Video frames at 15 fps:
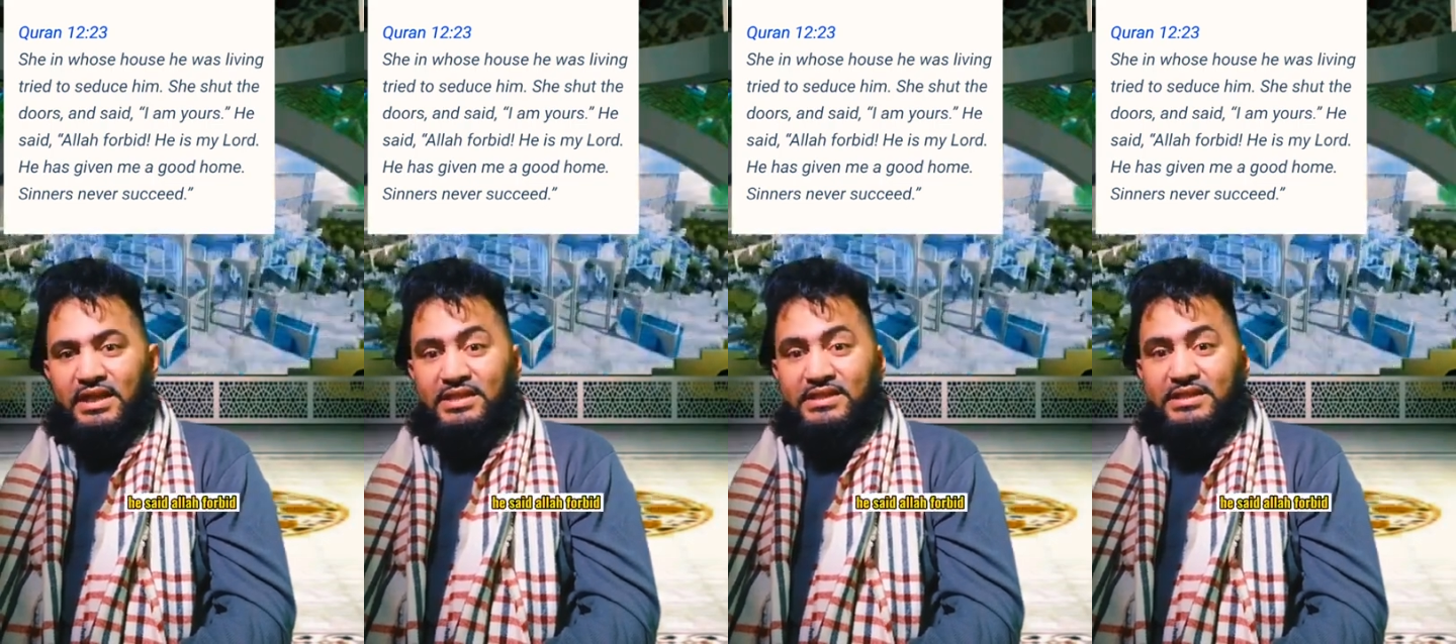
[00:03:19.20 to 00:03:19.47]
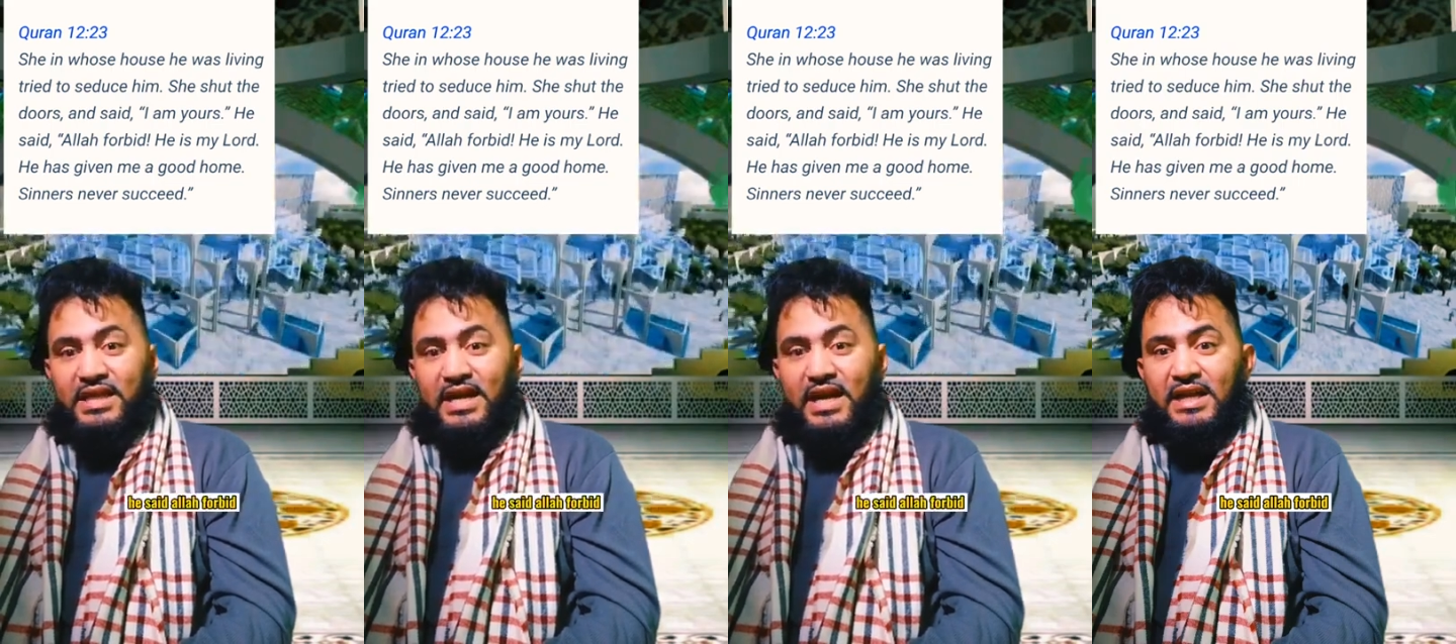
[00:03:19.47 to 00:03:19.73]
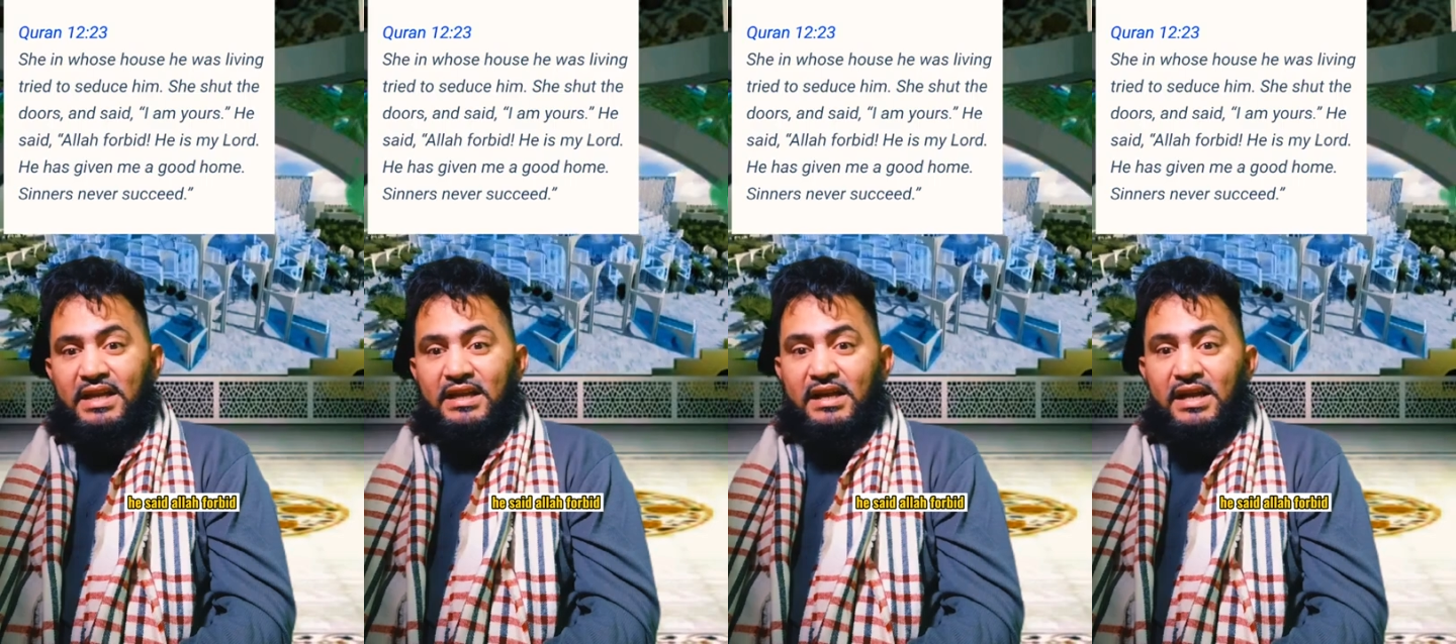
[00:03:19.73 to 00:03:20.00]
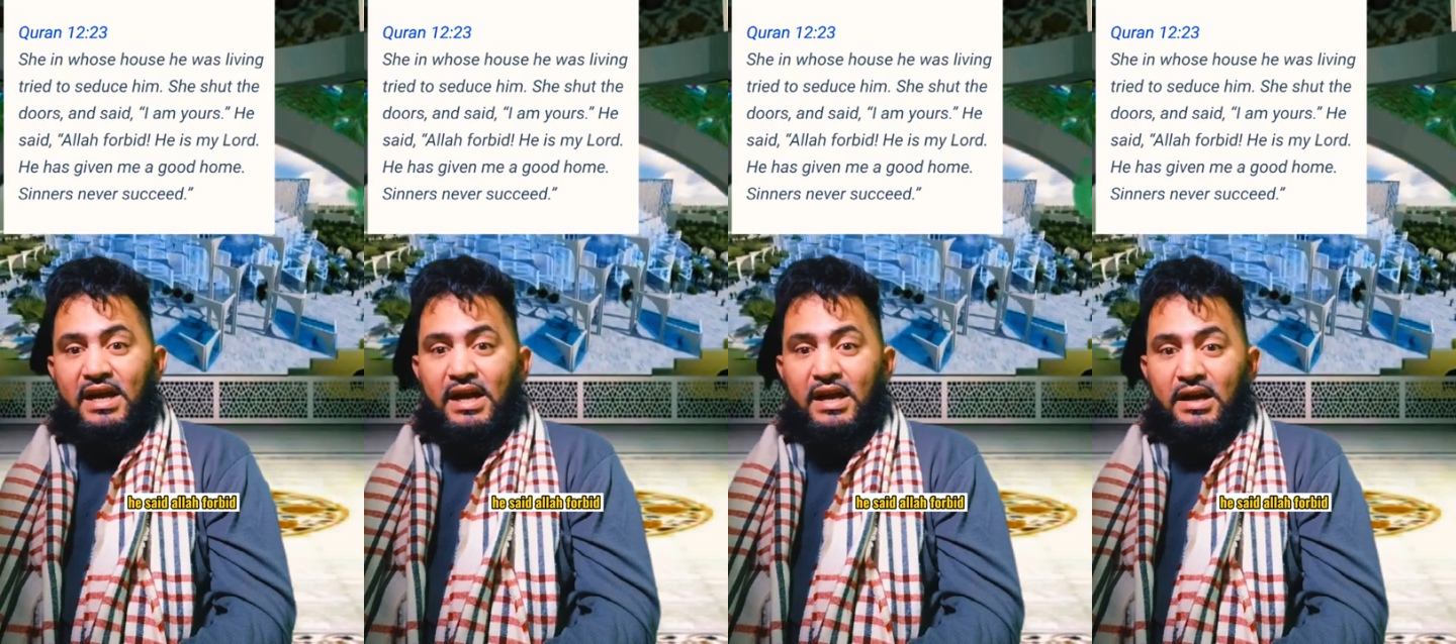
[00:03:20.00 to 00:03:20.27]
He said,
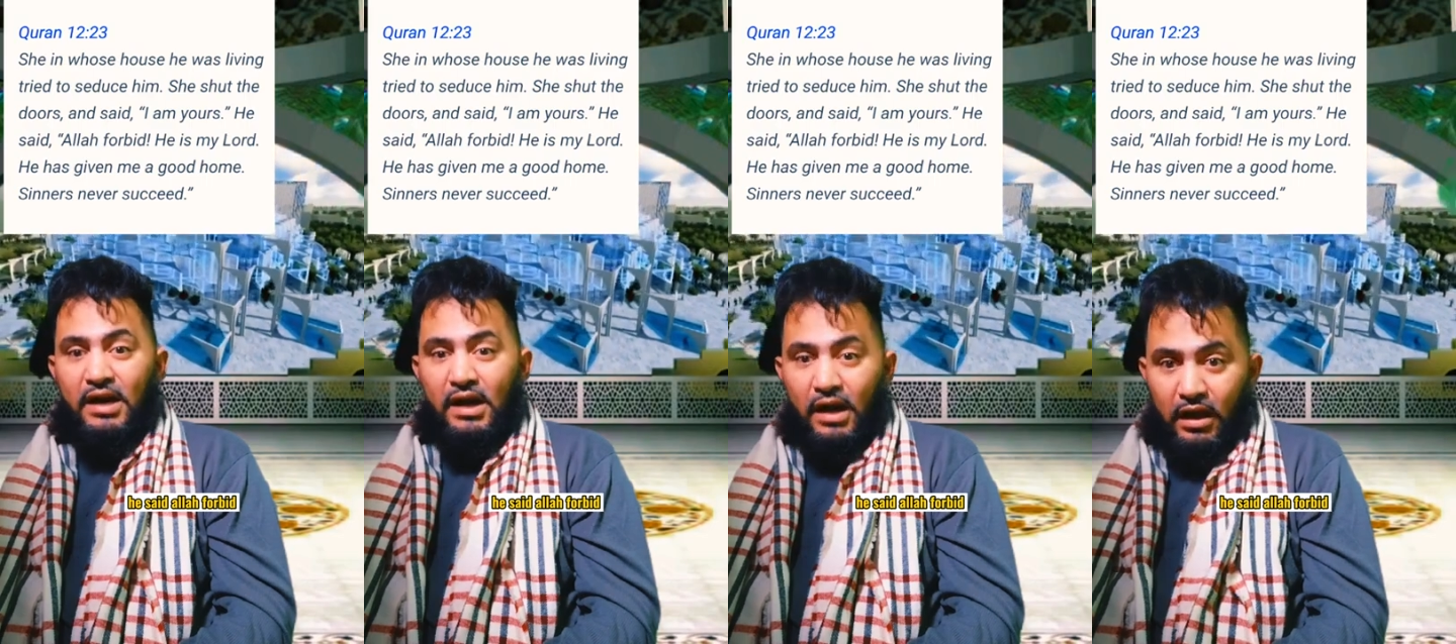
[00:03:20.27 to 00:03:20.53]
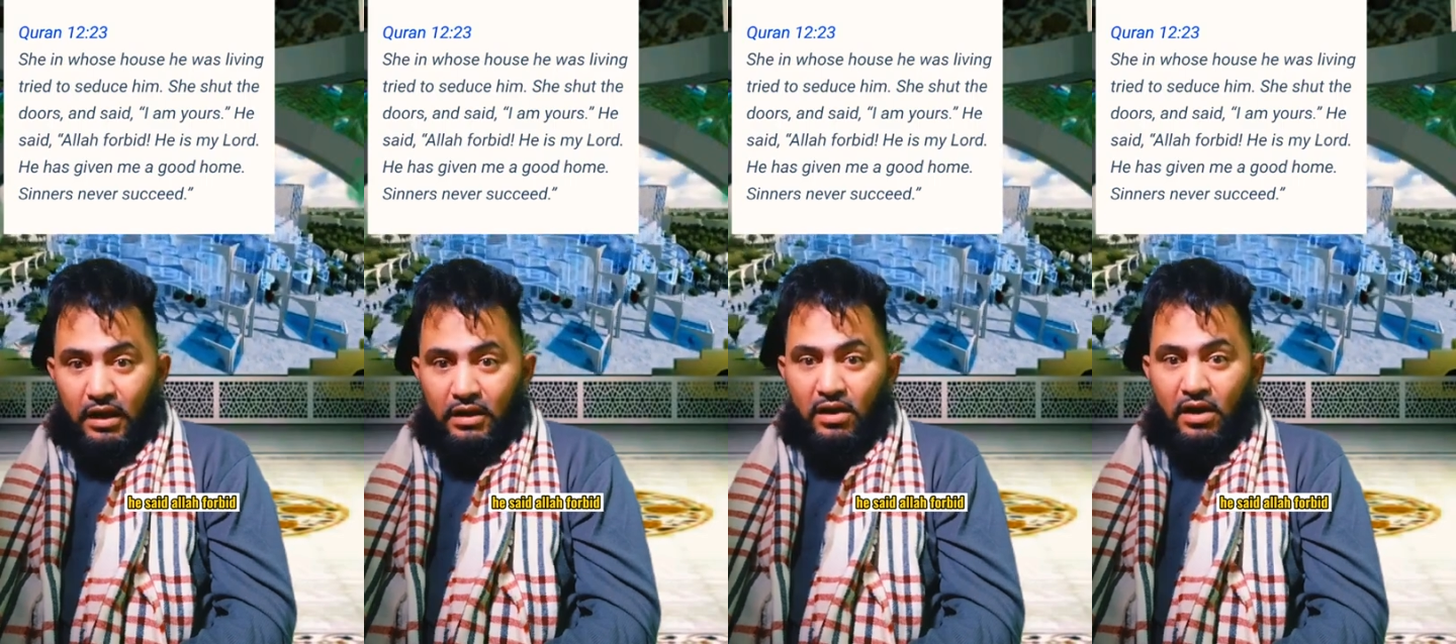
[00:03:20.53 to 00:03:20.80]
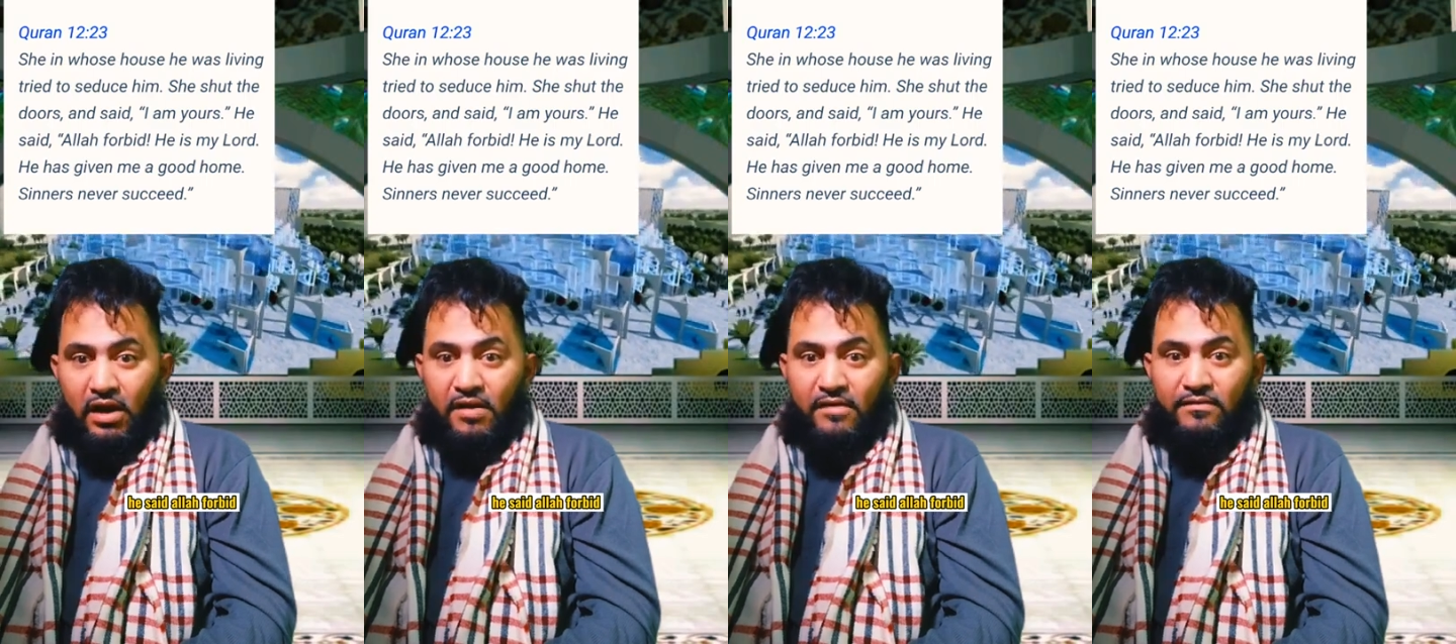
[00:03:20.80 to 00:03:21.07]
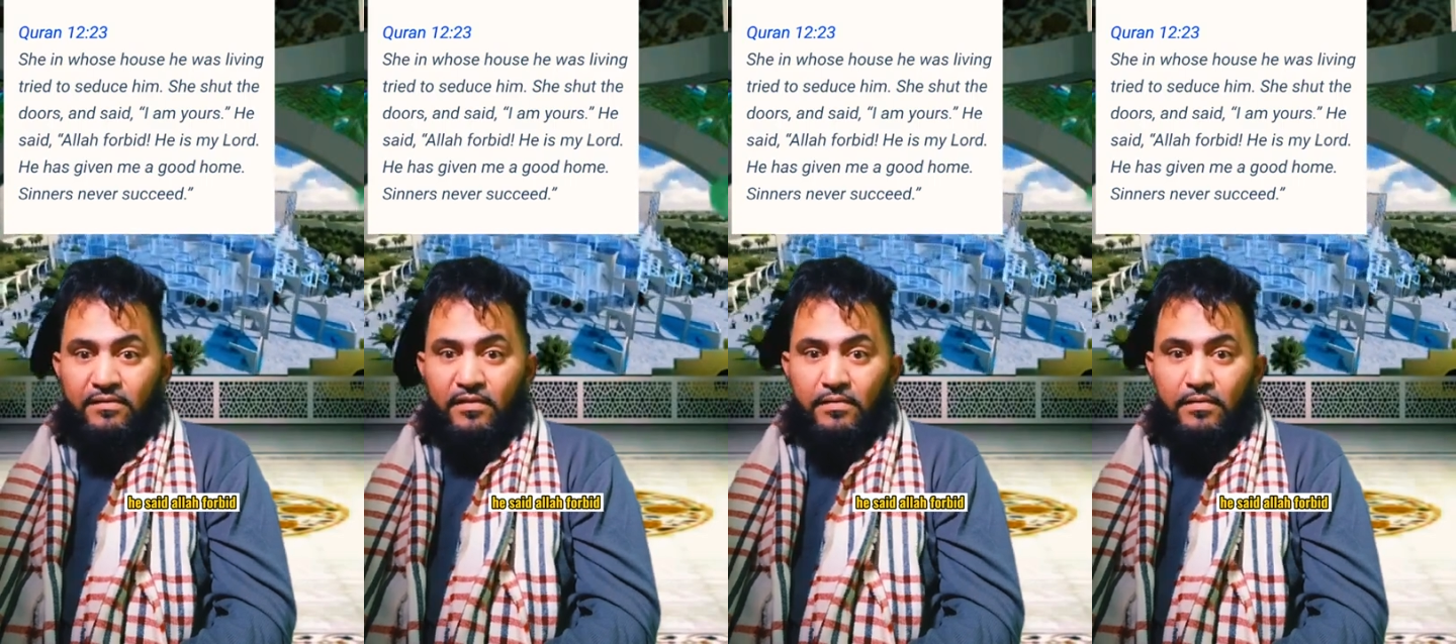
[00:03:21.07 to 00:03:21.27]
Allah